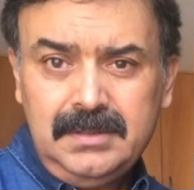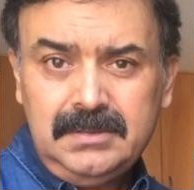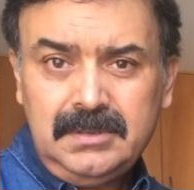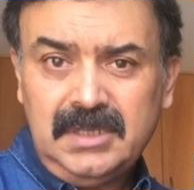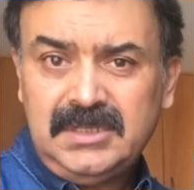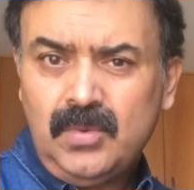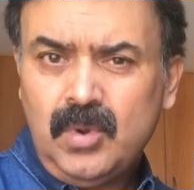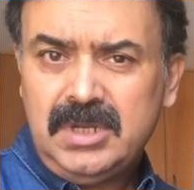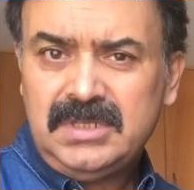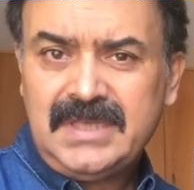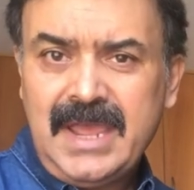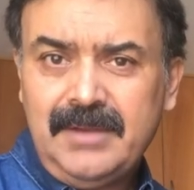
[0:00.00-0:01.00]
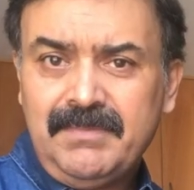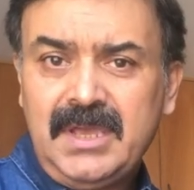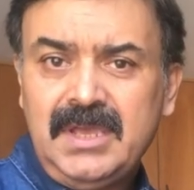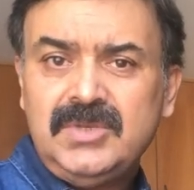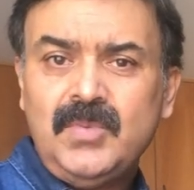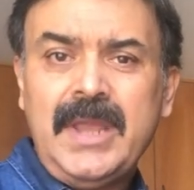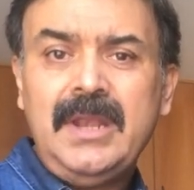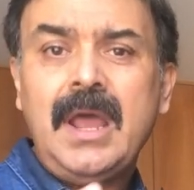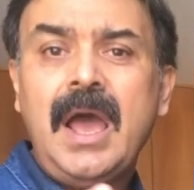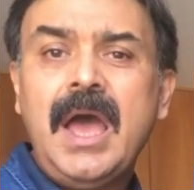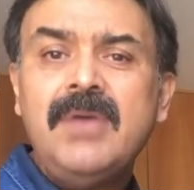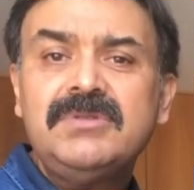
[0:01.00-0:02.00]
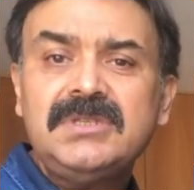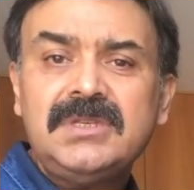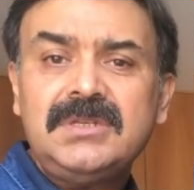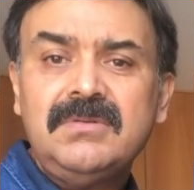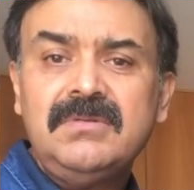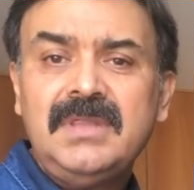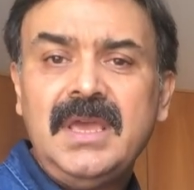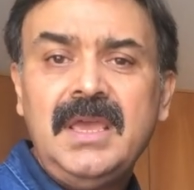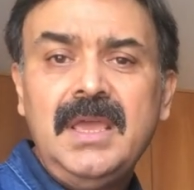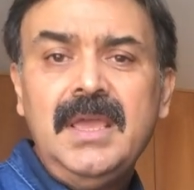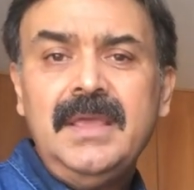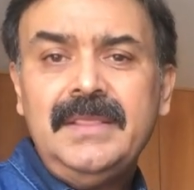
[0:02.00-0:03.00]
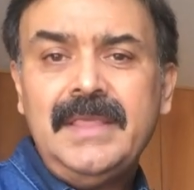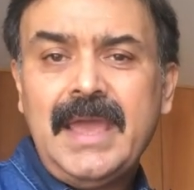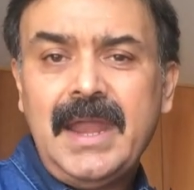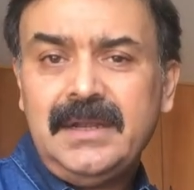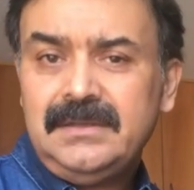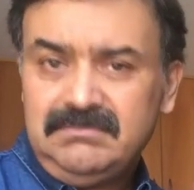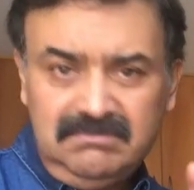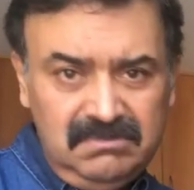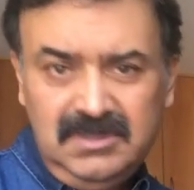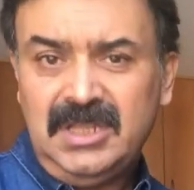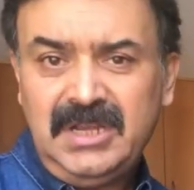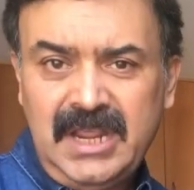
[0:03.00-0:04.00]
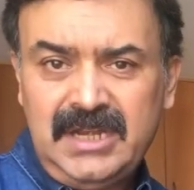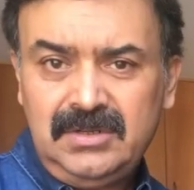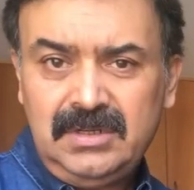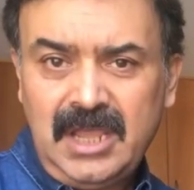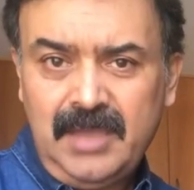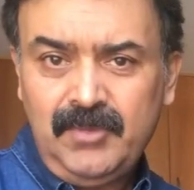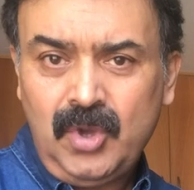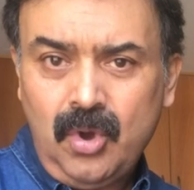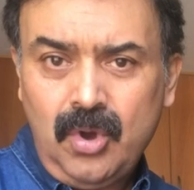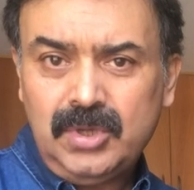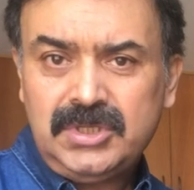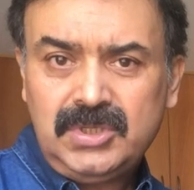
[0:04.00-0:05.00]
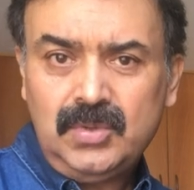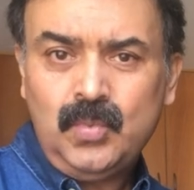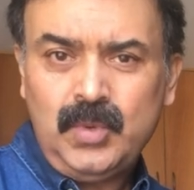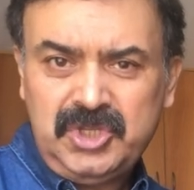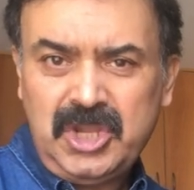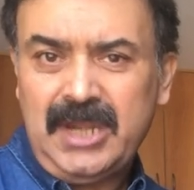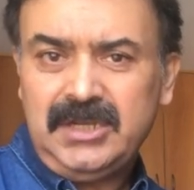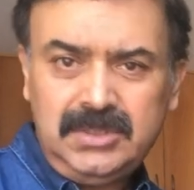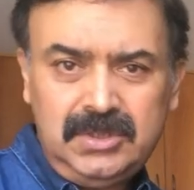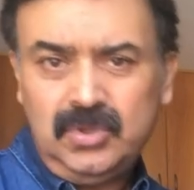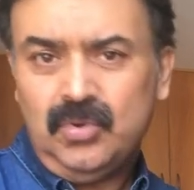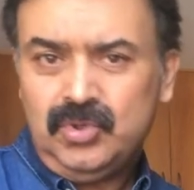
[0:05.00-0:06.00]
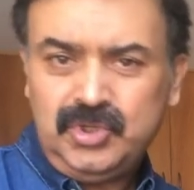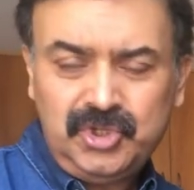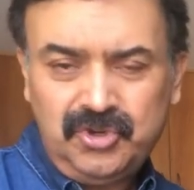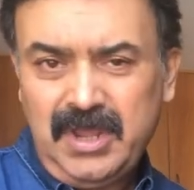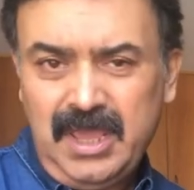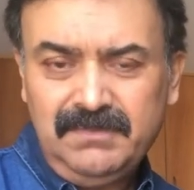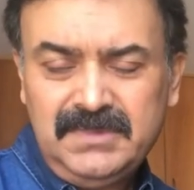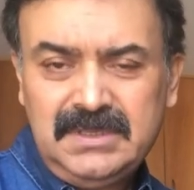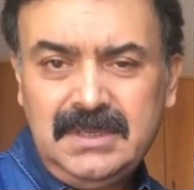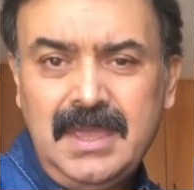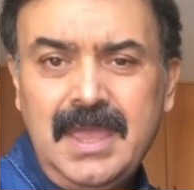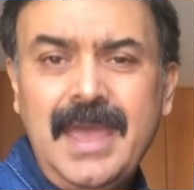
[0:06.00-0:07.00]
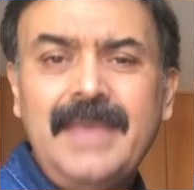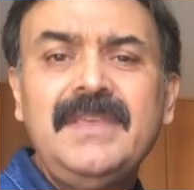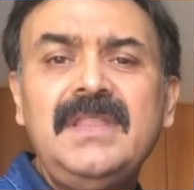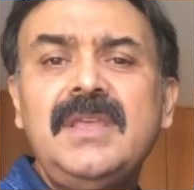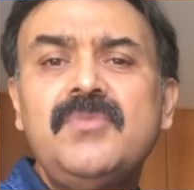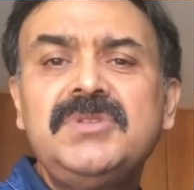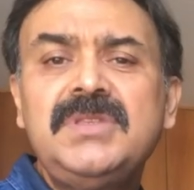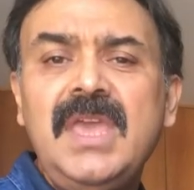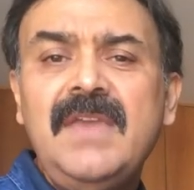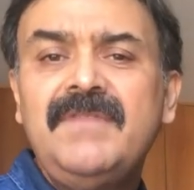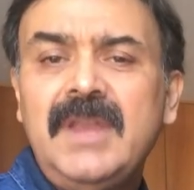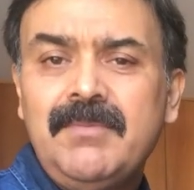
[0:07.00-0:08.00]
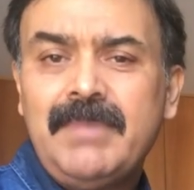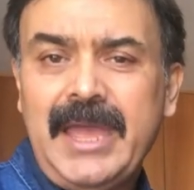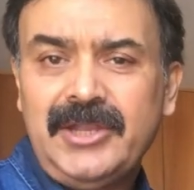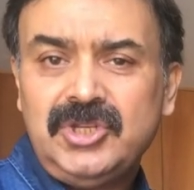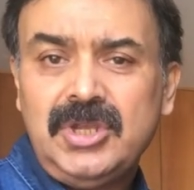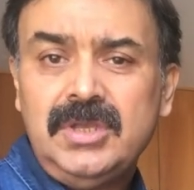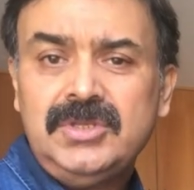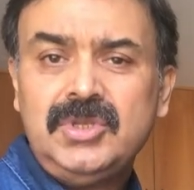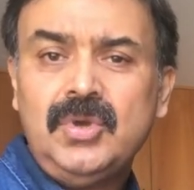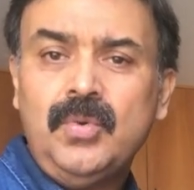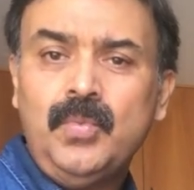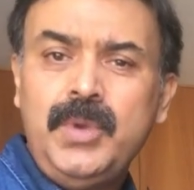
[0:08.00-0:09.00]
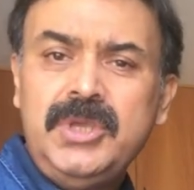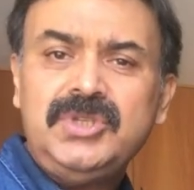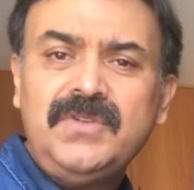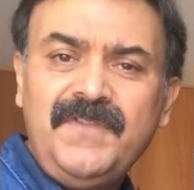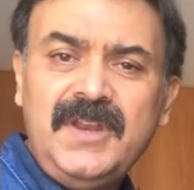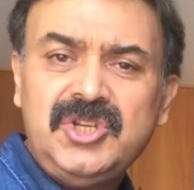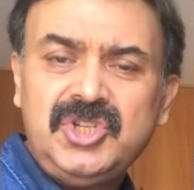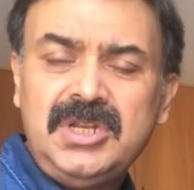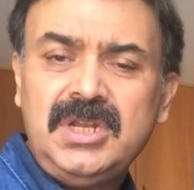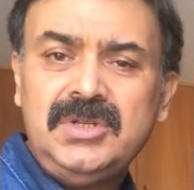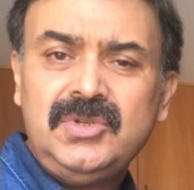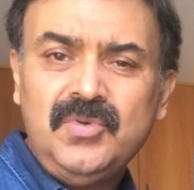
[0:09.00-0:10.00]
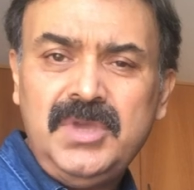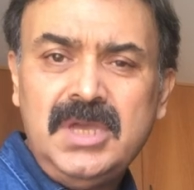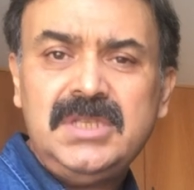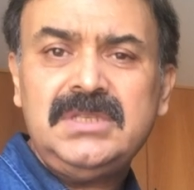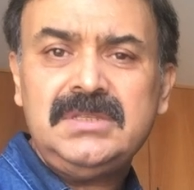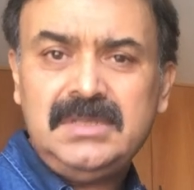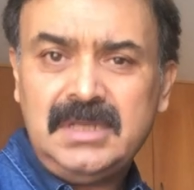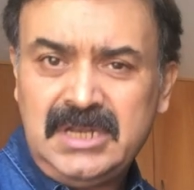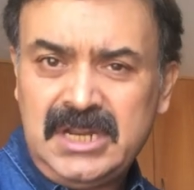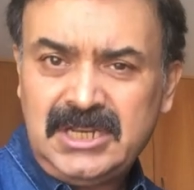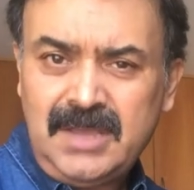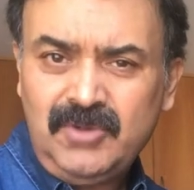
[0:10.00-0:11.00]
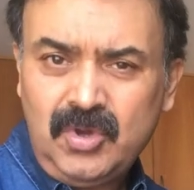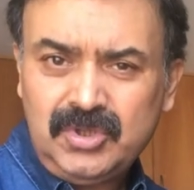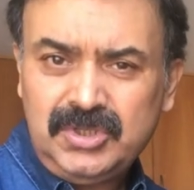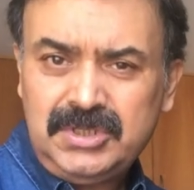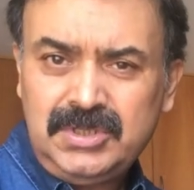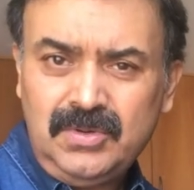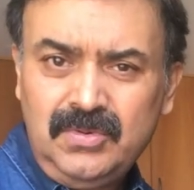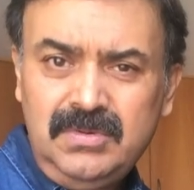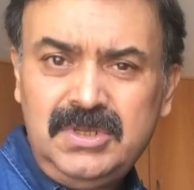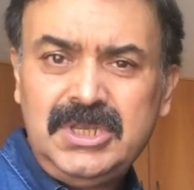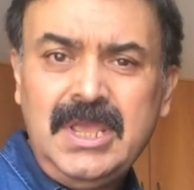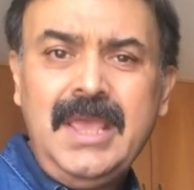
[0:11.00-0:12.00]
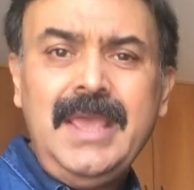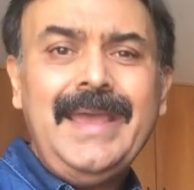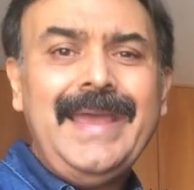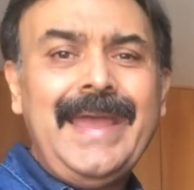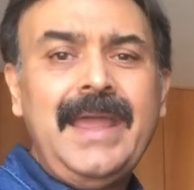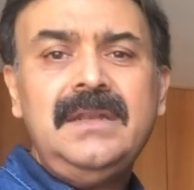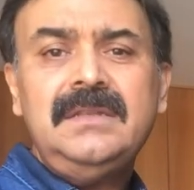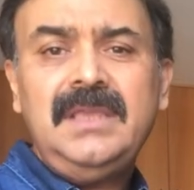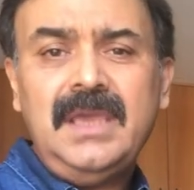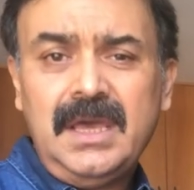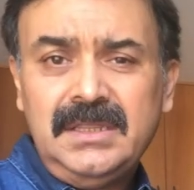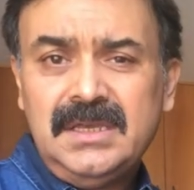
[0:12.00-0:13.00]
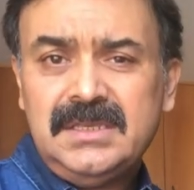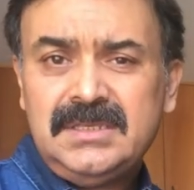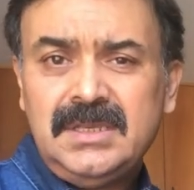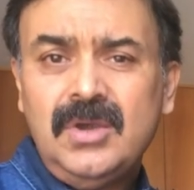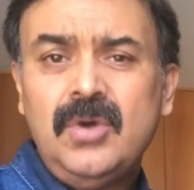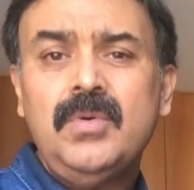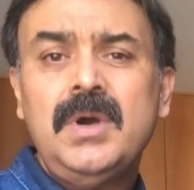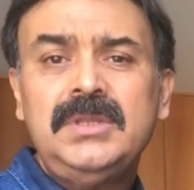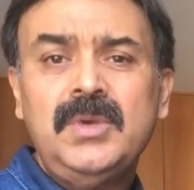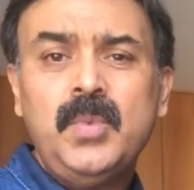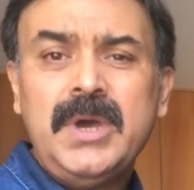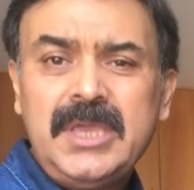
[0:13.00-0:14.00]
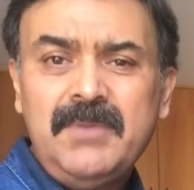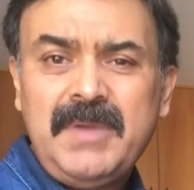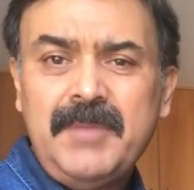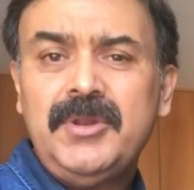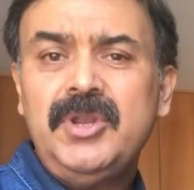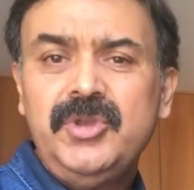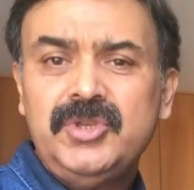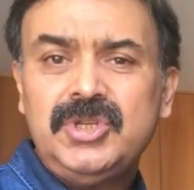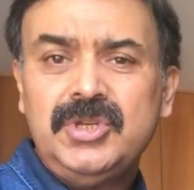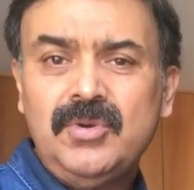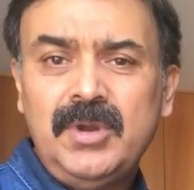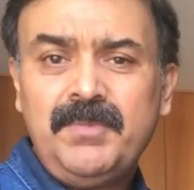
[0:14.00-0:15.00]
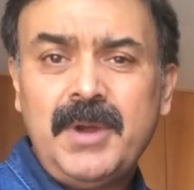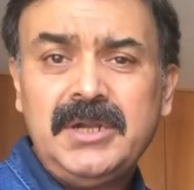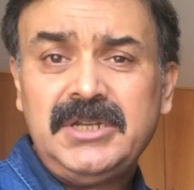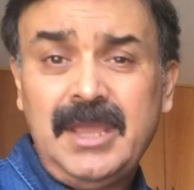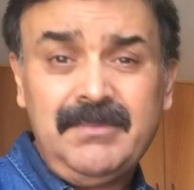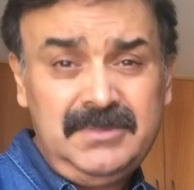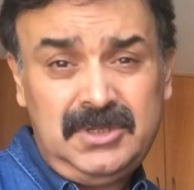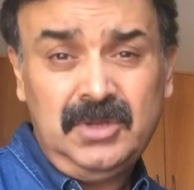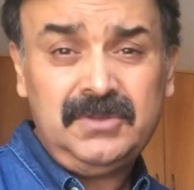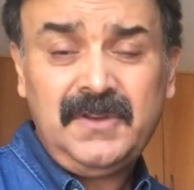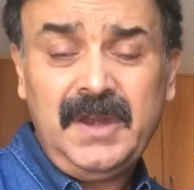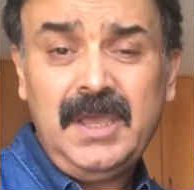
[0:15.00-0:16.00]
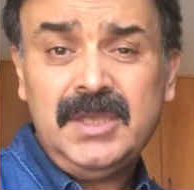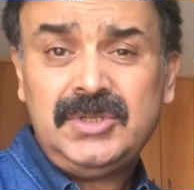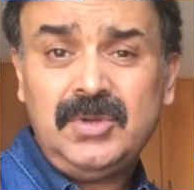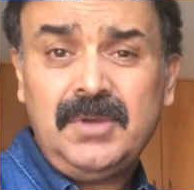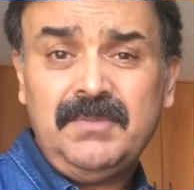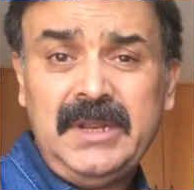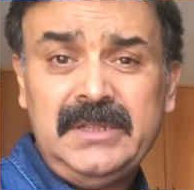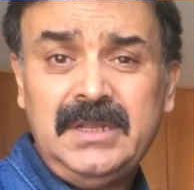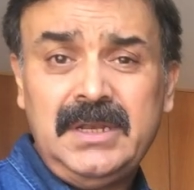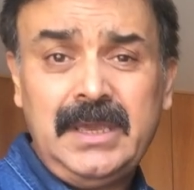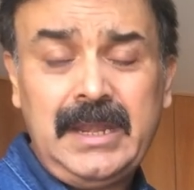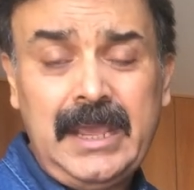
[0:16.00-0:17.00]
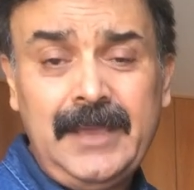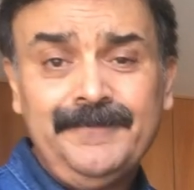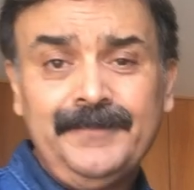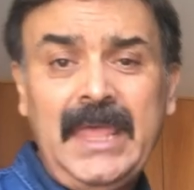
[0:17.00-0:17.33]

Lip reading: So I said, what is that? Because when I was a student there, they had the daytime course, which had two streams, and then there was the evening batch. So we used to finish it in 2 years, the daytime course students, and the others, who were the working people who used to do it part-time, took 3 years to complete the degree.